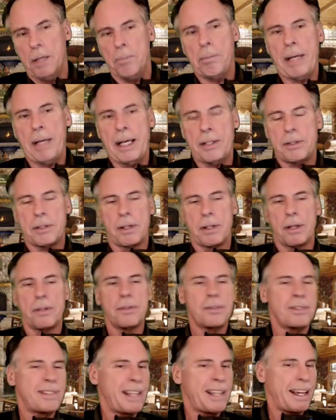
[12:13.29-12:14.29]
based on
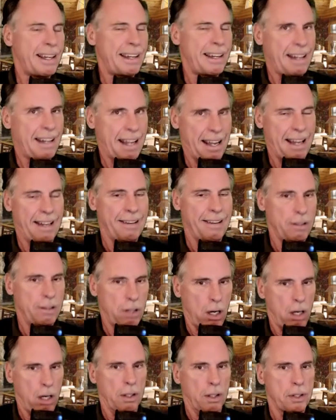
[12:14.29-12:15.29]
secondhand
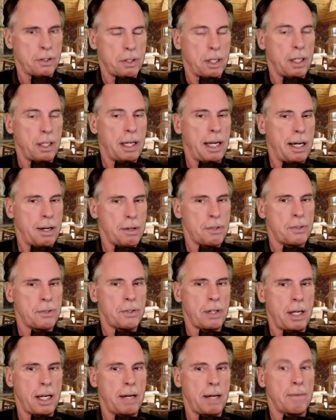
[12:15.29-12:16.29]
knowledge and
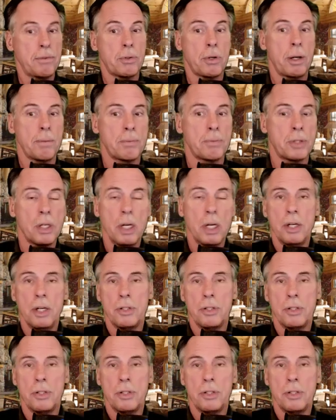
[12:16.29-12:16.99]
hearsay of Trump's